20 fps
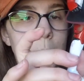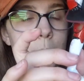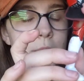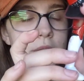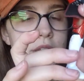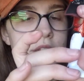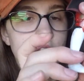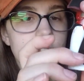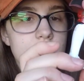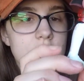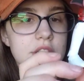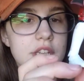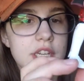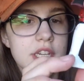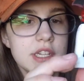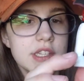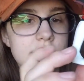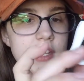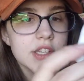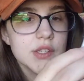pin on the
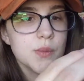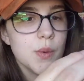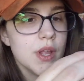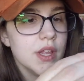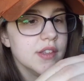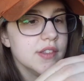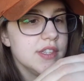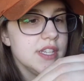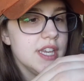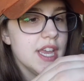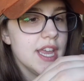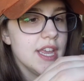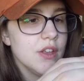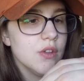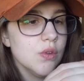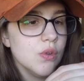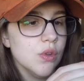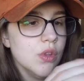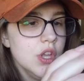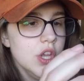knees, as well as the
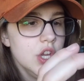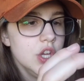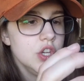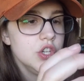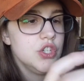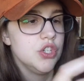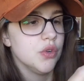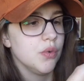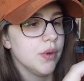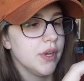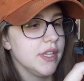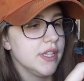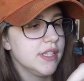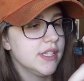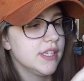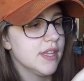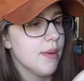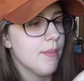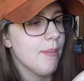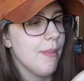ankle
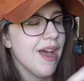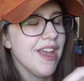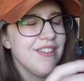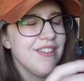joints. My